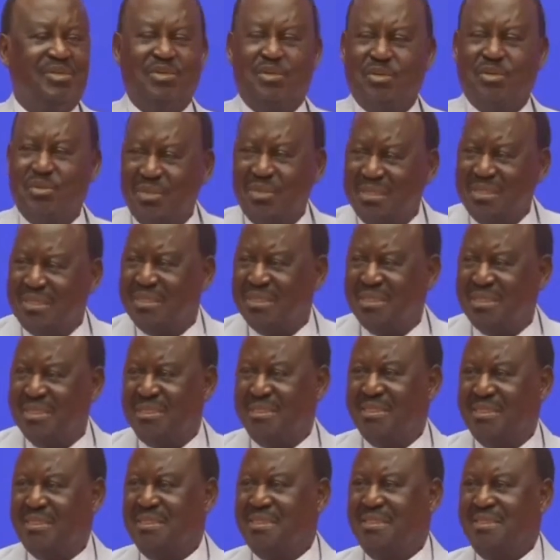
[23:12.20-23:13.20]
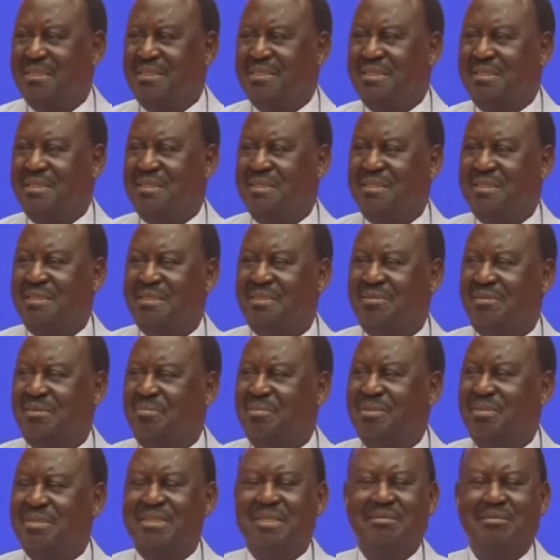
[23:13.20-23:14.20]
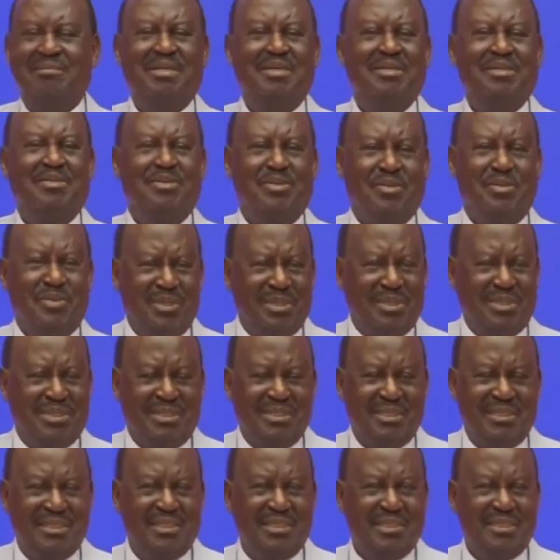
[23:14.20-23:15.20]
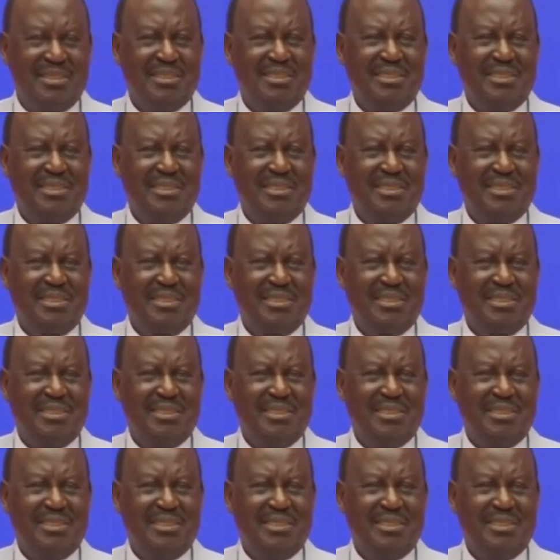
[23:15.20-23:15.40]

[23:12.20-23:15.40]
to do it. They are bringing their money to do it.